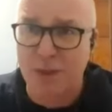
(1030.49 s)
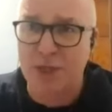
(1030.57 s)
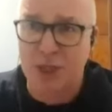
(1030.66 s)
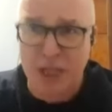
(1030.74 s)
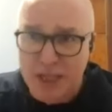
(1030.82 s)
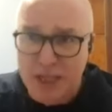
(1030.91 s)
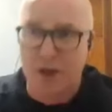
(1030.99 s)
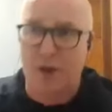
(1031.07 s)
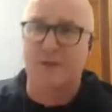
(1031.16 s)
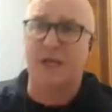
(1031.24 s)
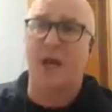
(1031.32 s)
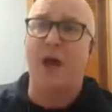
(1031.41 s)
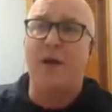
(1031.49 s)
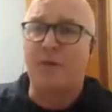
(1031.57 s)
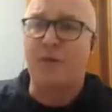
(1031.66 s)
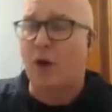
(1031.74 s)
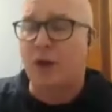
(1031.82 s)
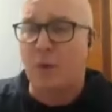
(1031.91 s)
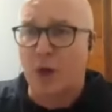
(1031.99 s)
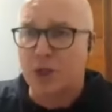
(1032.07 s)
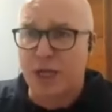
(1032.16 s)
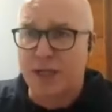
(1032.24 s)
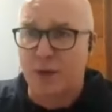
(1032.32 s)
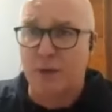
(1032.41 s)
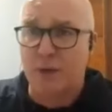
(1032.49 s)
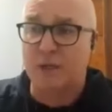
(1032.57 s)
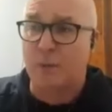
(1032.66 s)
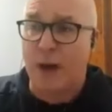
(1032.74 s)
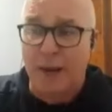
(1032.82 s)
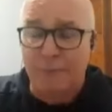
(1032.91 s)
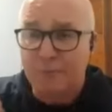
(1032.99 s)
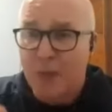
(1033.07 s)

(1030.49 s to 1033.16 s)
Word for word: and she deserves for yeah, all the work she's doing as well.